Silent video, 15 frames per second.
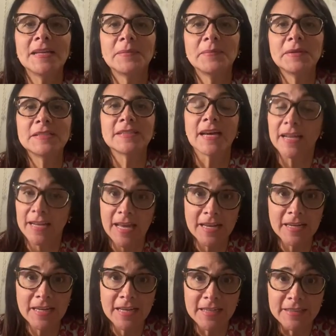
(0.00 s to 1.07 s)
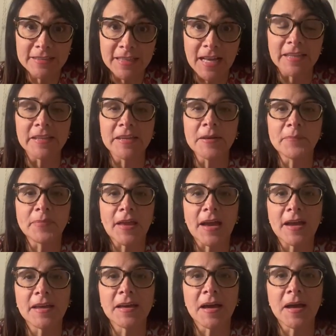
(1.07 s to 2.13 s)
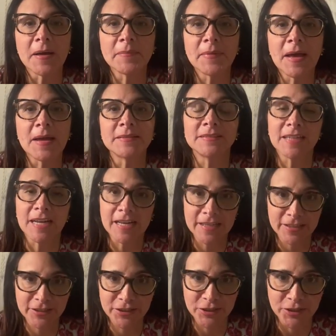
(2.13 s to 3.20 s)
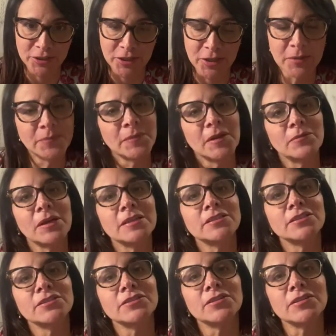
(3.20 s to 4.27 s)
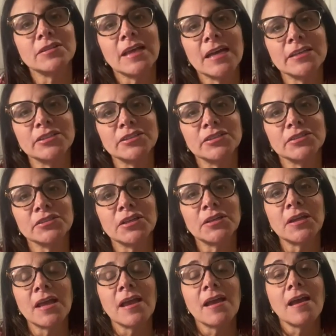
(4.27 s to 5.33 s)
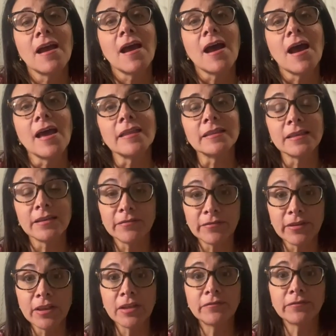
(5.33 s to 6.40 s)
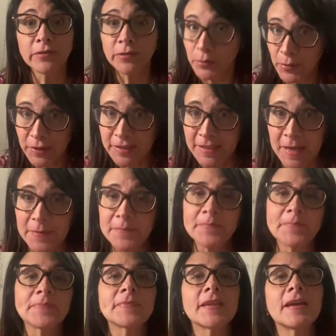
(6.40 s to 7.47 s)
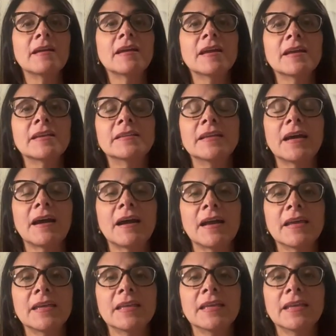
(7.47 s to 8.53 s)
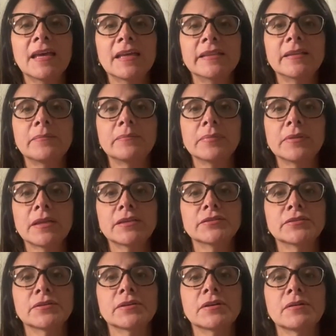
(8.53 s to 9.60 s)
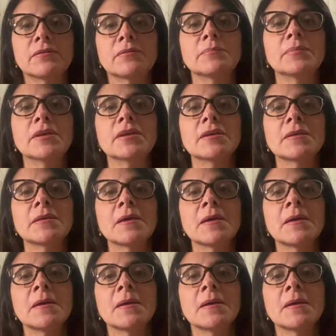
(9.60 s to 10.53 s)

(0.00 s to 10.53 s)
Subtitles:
name is Ariane Lizalde. I am a dietitian, a registered dietitian. I live in Florida, and I had the pleasure of being